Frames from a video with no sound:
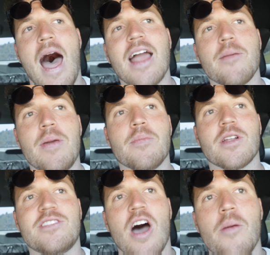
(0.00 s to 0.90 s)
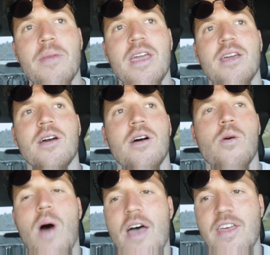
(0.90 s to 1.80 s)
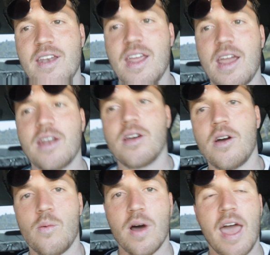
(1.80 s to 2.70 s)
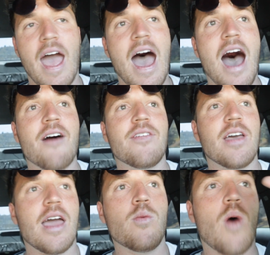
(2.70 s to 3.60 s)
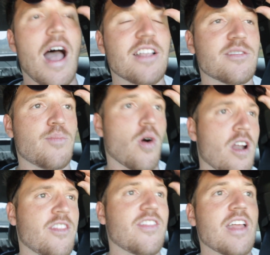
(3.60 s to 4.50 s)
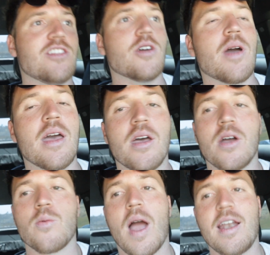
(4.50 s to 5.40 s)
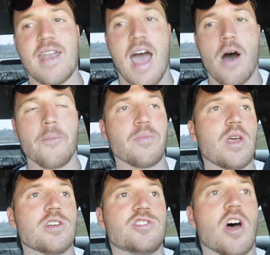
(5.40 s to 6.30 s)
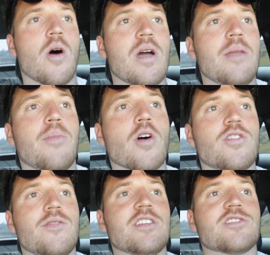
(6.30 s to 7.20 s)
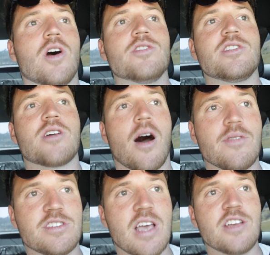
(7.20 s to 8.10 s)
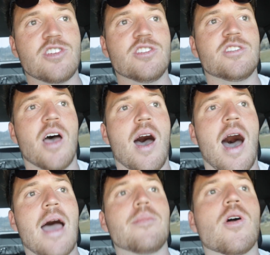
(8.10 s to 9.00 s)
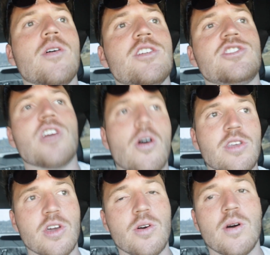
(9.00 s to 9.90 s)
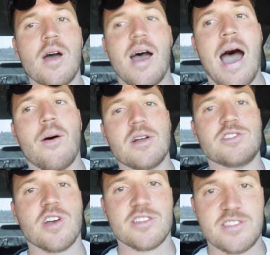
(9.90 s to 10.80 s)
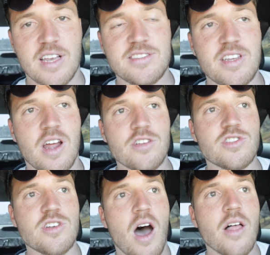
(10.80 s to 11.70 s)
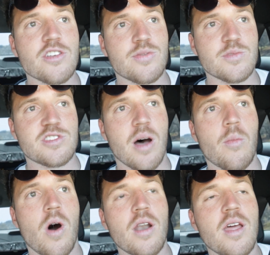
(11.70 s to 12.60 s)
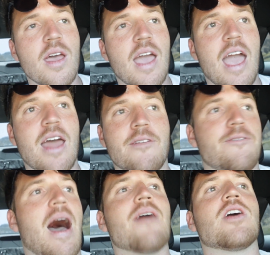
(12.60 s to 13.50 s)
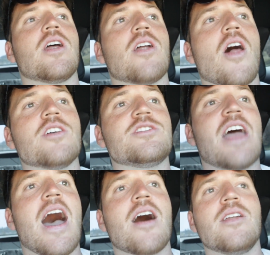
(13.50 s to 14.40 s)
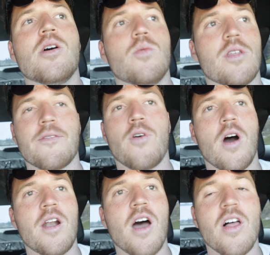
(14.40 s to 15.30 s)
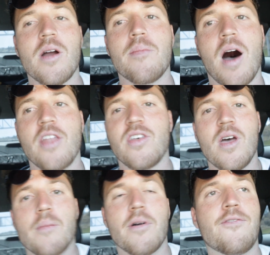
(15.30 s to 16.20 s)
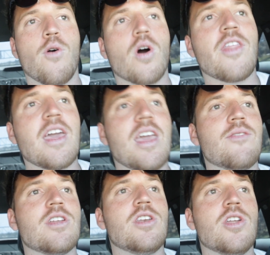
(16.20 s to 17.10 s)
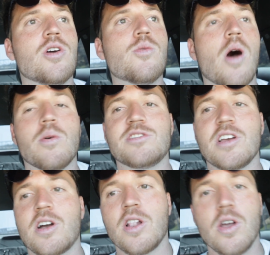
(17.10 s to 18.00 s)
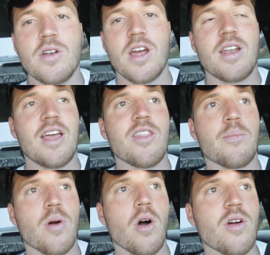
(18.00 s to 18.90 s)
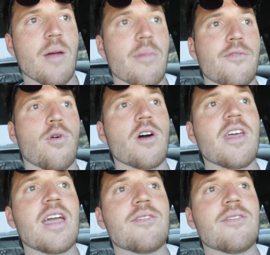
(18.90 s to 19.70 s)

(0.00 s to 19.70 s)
I get people to tell me why they need what I have and why it's important that they do it right now. So in both of these closing conversations, I'm going to show you how I took $1,600 from someone and $500 down with a $400 a month before they even knew what was included in the program, before they